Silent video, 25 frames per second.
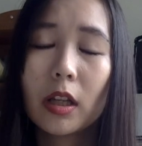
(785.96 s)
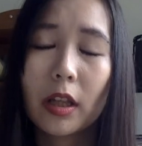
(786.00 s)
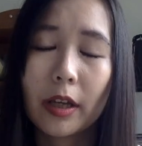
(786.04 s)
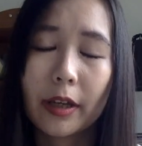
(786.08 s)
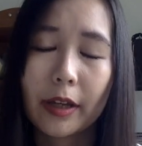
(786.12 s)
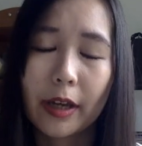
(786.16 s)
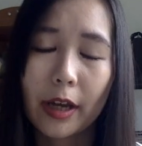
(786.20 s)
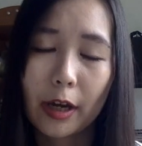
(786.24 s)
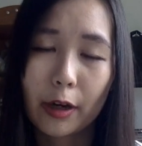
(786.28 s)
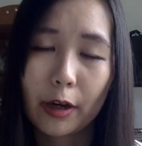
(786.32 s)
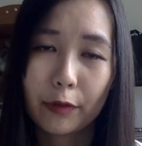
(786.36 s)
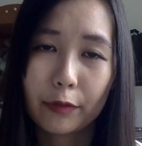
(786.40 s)

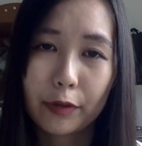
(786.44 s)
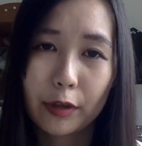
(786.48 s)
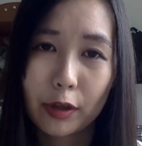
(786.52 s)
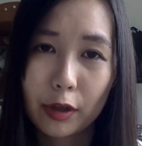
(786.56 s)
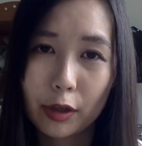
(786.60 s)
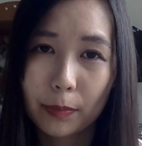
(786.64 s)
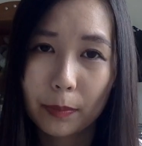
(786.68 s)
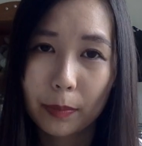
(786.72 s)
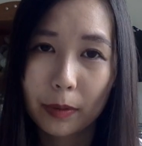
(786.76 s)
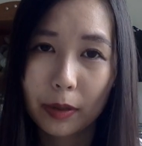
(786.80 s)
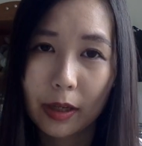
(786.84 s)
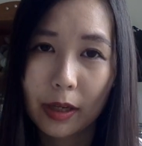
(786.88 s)
like
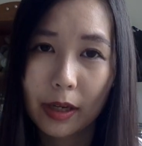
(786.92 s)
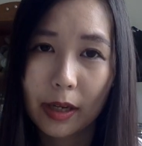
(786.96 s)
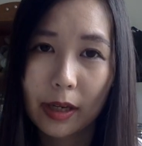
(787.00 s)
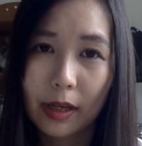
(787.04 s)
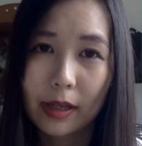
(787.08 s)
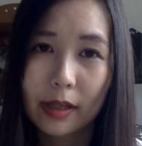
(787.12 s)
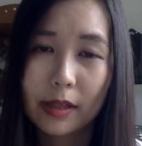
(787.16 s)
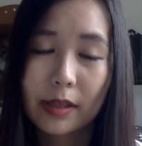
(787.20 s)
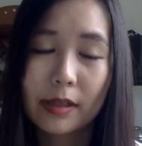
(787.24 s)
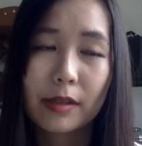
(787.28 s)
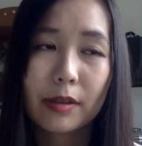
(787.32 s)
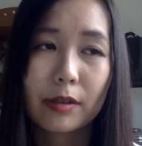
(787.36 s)
healthier
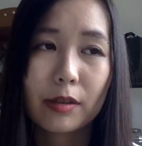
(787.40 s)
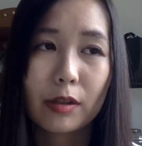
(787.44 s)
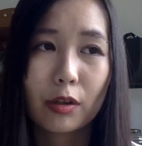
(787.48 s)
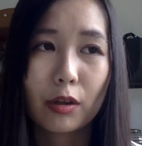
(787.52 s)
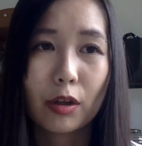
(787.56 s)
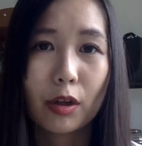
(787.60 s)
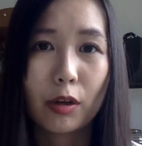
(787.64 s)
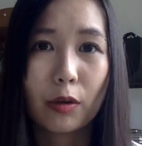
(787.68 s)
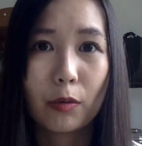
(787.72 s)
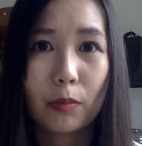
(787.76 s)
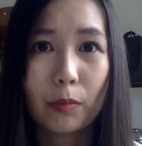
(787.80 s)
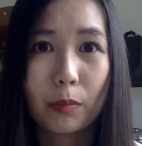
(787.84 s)
place,
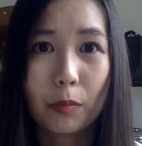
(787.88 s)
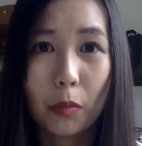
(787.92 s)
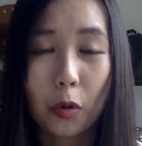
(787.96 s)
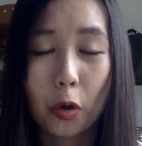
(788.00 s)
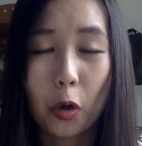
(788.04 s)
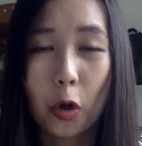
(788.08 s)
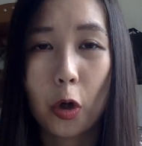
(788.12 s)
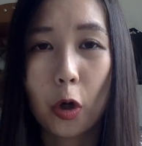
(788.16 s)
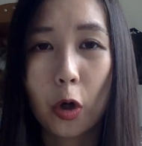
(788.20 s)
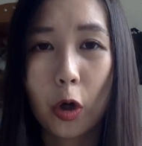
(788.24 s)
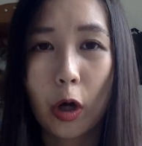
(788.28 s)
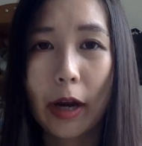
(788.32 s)
you know,
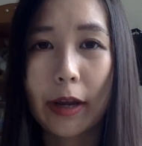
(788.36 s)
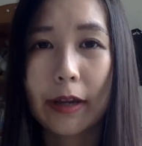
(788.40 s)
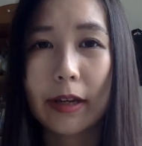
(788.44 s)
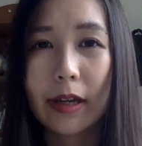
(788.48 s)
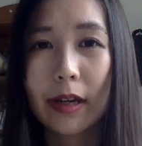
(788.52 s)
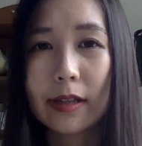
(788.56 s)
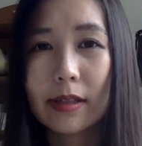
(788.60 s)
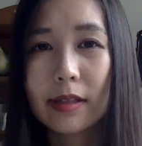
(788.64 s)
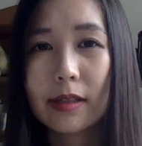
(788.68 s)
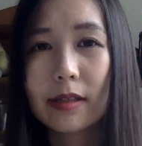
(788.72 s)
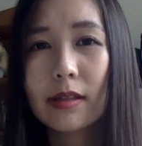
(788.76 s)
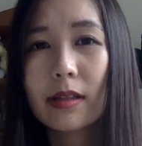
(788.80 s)
more I
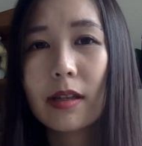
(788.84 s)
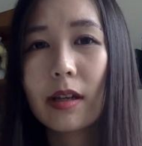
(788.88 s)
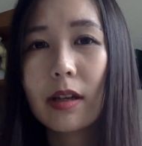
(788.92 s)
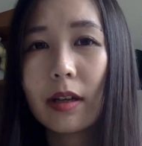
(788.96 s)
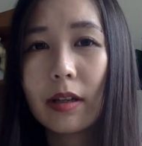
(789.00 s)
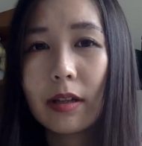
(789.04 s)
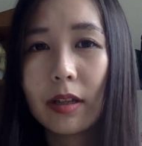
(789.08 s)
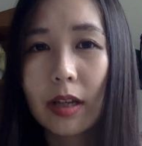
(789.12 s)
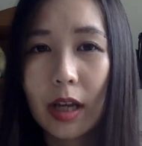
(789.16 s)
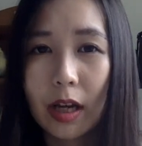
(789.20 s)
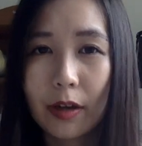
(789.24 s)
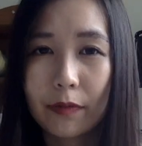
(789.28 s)
guess
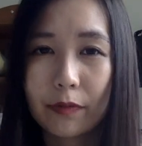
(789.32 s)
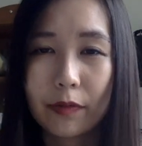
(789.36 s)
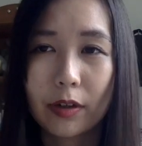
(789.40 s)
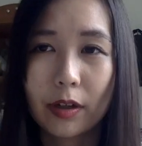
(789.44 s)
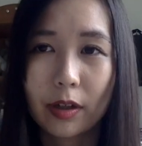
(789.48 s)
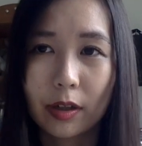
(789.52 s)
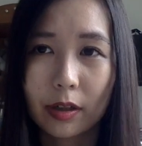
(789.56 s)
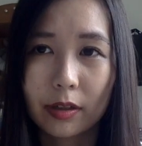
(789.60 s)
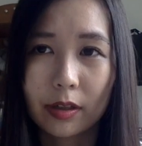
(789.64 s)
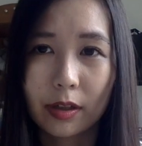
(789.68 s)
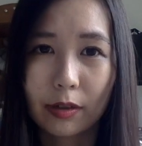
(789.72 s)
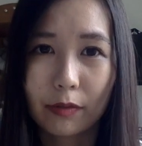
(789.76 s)
they have
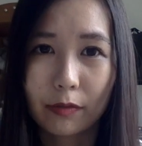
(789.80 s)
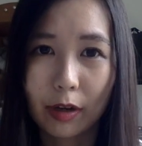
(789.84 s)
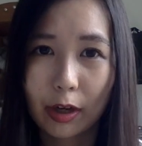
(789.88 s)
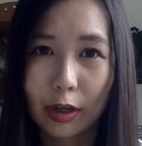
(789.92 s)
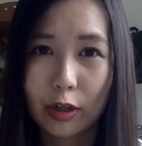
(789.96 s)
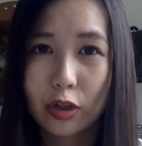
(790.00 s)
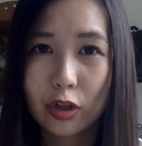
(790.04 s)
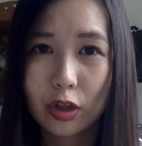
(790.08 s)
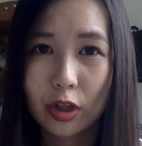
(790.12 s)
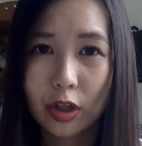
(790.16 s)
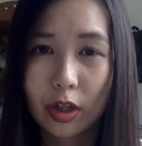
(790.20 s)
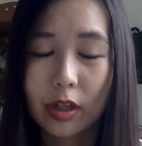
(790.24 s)
a
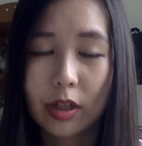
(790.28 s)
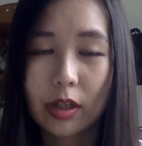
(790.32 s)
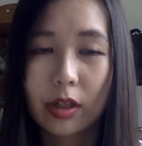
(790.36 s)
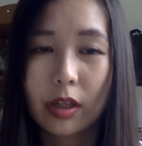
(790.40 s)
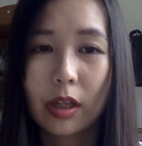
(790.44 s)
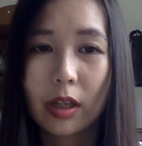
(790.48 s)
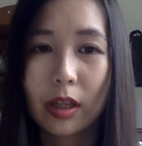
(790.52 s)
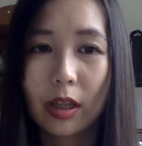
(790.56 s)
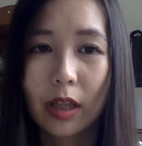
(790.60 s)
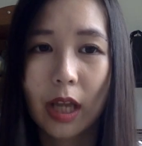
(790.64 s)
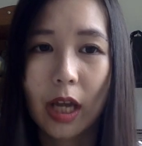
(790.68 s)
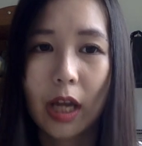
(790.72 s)

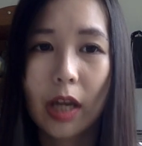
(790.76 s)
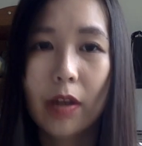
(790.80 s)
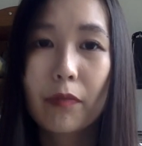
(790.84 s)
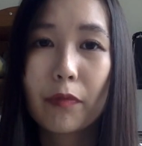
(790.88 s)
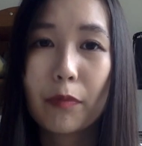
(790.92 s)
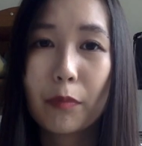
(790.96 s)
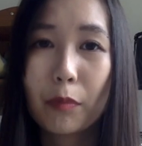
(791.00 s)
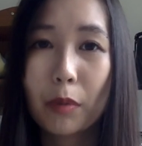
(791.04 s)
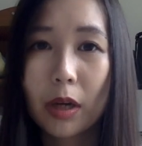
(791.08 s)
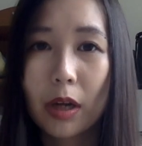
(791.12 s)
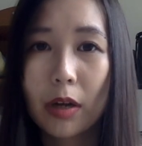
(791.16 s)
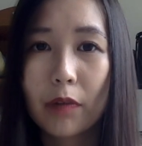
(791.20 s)
direction in life
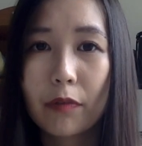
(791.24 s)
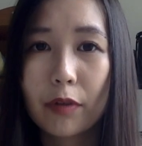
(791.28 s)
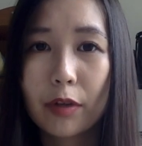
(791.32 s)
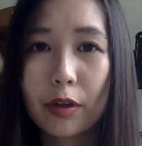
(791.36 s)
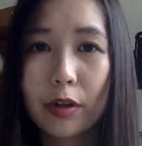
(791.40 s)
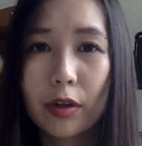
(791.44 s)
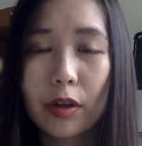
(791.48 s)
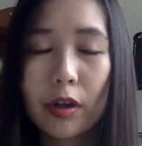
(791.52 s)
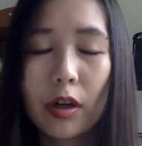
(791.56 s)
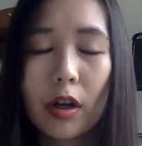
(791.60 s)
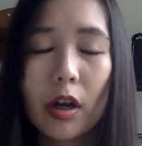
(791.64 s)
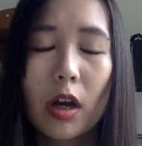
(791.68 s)
and
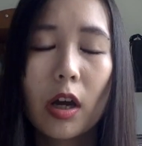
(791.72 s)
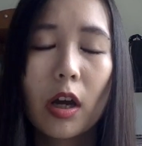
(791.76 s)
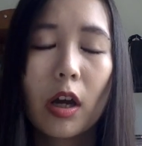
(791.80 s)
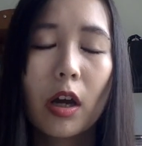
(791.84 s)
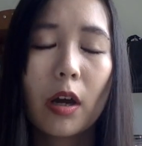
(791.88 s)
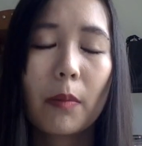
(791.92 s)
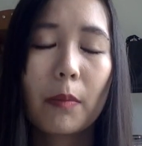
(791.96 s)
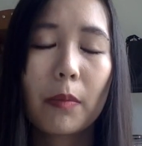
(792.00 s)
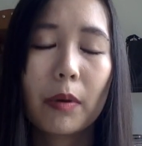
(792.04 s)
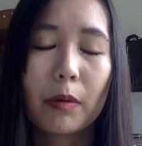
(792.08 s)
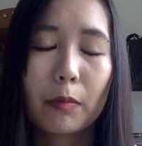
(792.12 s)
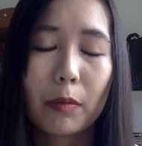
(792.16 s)
whatever.
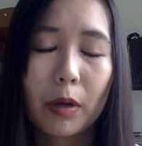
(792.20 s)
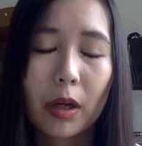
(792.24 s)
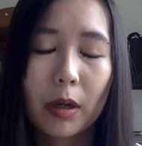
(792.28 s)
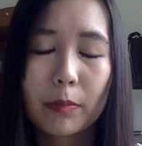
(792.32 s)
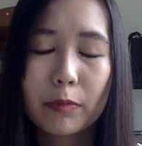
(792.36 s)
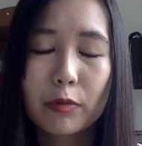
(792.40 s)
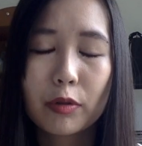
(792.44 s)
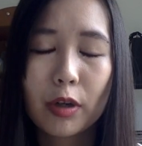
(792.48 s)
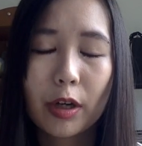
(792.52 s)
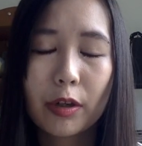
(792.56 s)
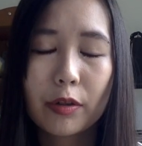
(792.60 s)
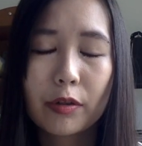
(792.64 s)
But what
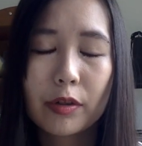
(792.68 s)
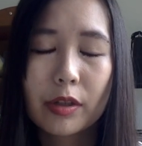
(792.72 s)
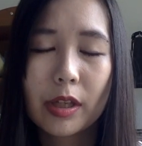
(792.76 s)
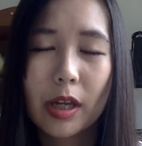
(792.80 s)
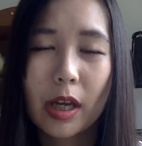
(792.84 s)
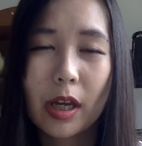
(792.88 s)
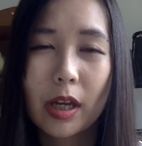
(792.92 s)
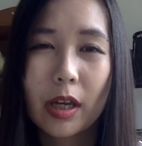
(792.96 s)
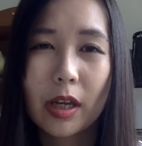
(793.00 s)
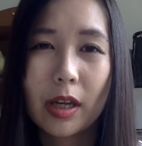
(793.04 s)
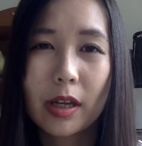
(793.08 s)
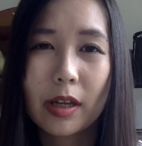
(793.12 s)
I'm trying to
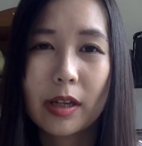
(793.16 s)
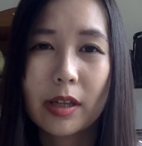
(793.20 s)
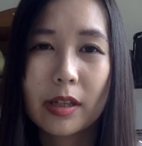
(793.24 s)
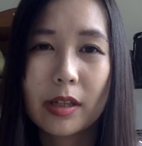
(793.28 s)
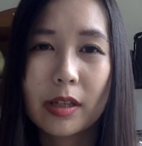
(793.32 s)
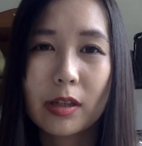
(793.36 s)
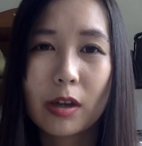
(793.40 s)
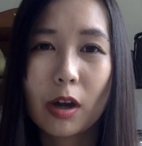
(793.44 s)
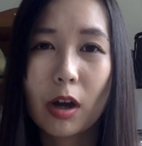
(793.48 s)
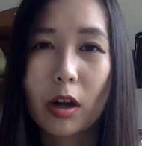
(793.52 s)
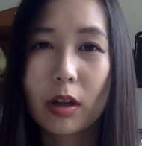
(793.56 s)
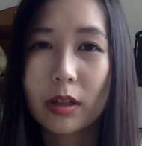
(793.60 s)
say
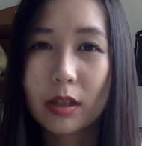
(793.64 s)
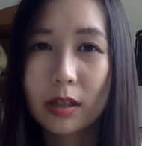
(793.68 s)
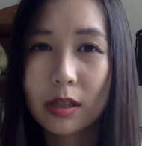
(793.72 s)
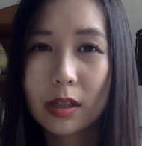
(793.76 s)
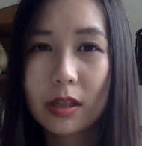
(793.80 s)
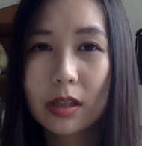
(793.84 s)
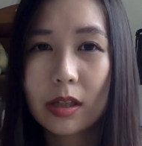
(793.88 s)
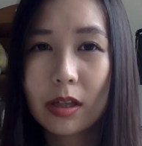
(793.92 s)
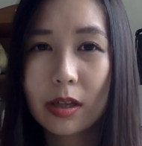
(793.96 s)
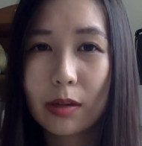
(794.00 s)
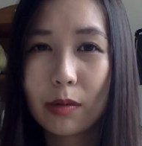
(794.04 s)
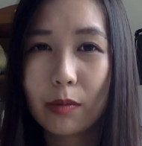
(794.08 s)
is
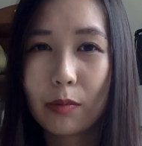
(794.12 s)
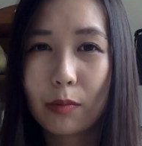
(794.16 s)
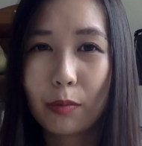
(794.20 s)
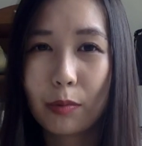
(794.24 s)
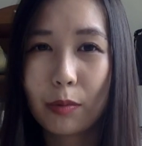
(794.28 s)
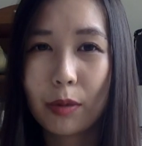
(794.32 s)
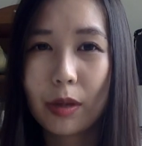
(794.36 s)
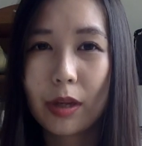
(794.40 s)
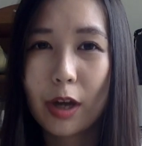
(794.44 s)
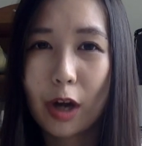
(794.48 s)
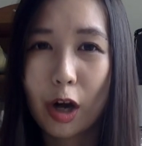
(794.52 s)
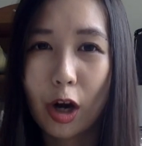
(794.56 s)
honestly,
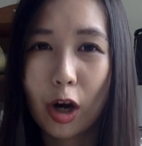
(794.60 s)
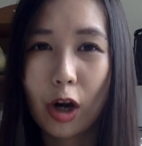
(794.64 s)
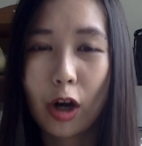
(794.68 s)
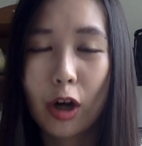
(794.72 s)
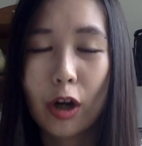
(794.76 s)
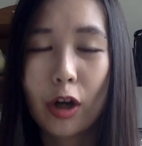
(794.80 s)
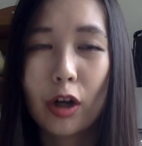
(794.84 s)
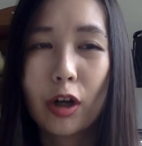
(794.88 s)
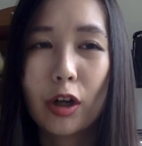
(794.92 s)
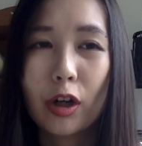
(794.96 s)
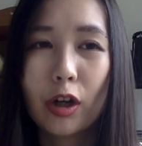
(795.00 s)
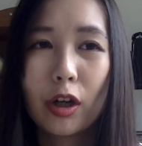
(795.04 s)
we
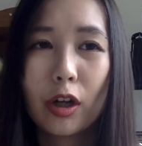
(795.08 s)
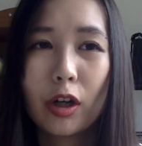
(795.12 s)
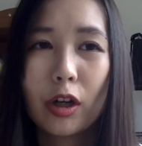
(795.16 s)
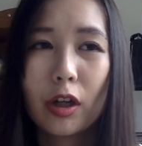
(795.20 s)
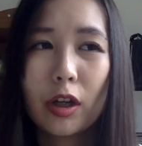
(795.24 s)
are